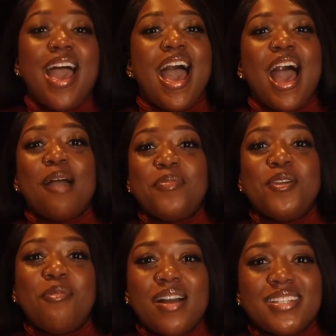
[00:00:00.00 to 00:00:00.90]
Happy
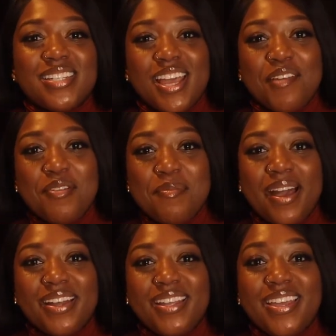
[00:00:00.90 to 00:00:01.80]
Kwanzaa,
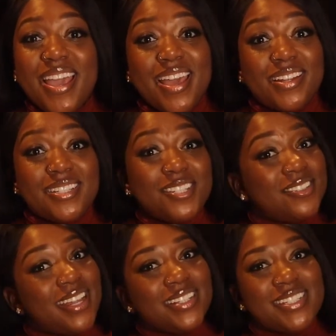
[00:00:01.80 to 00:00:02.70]
everybody, and until
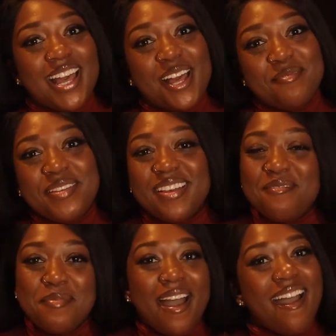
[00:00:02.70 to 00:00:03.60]
next time,
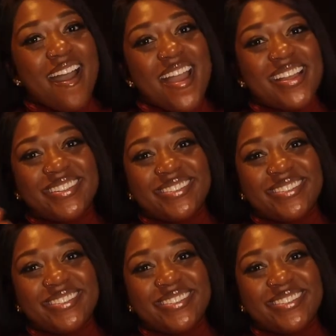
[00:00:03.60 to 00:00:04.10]
bye.